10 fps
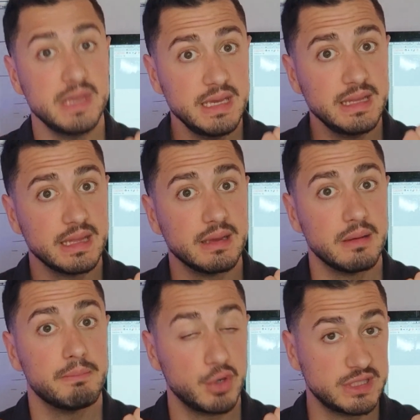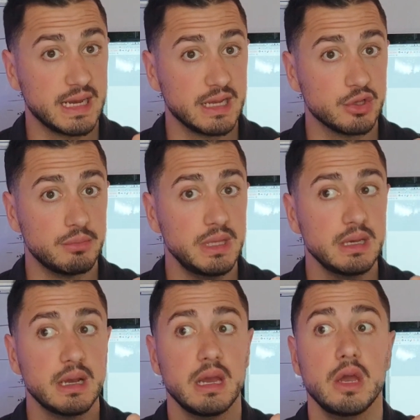in political
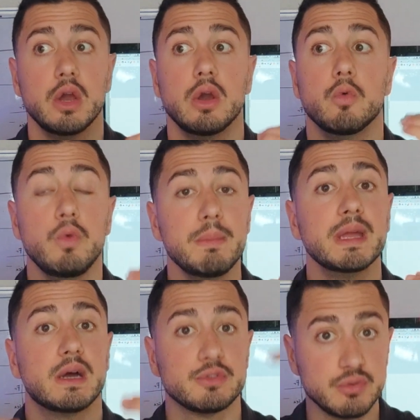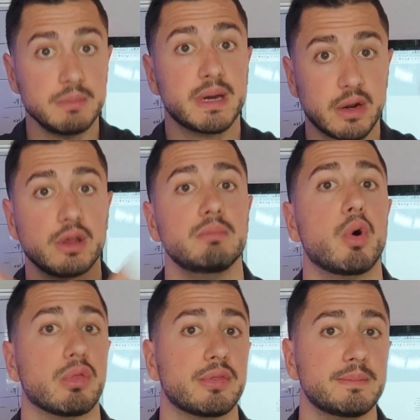economy, women are doing better in
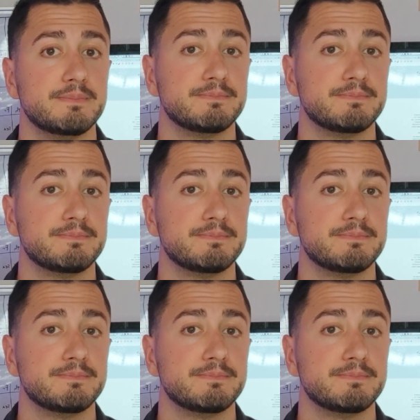both.